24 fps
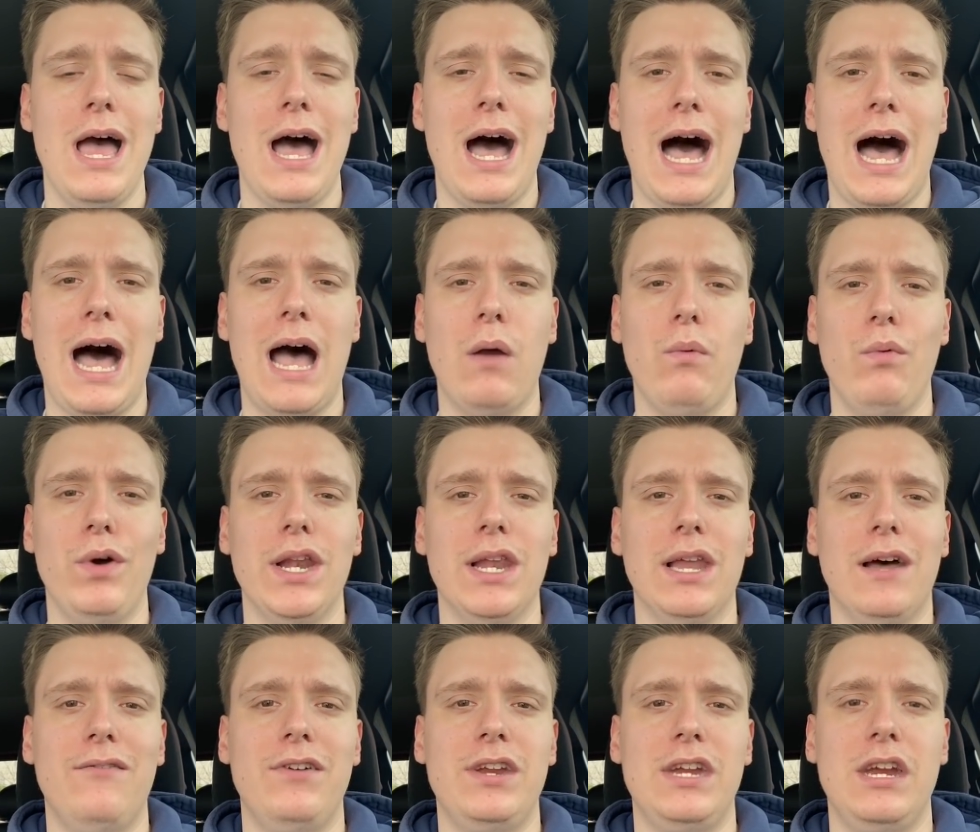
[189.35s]
I would
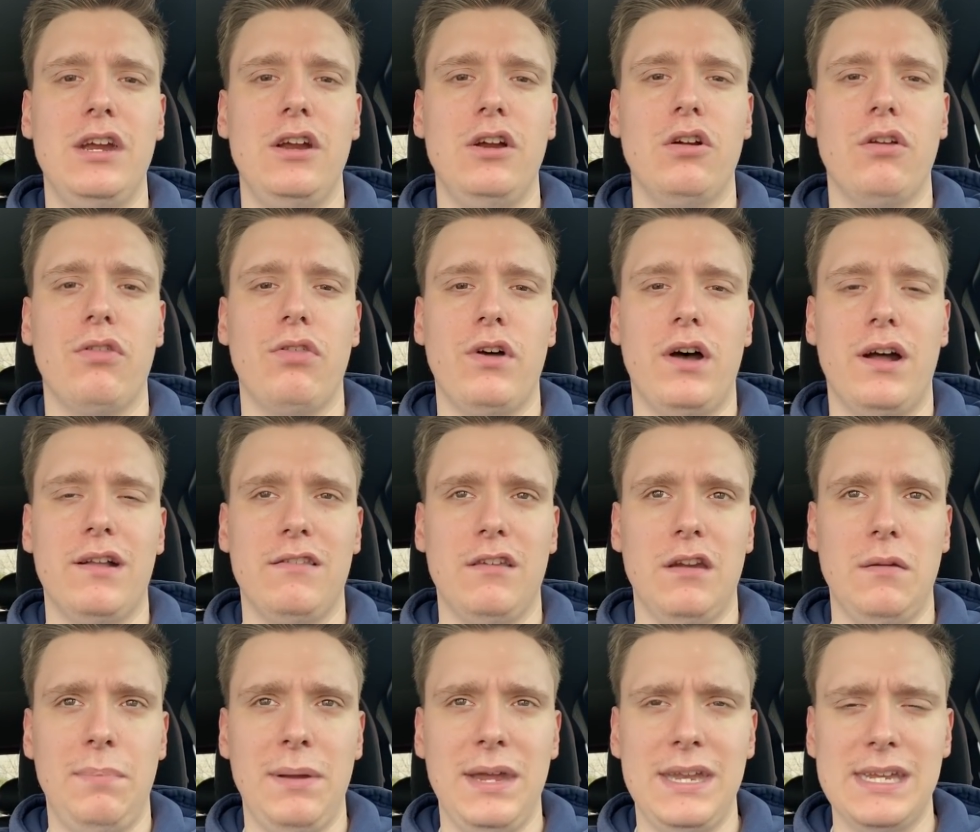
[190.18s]
love to hear your
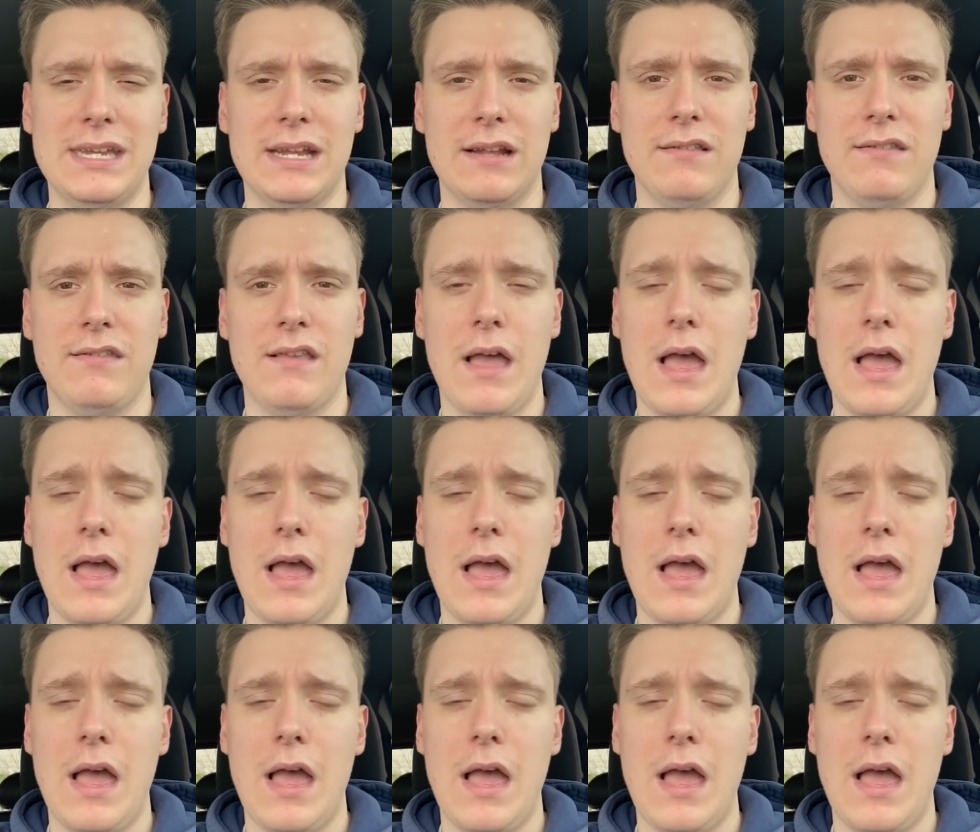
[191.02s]
thoughts and opinions.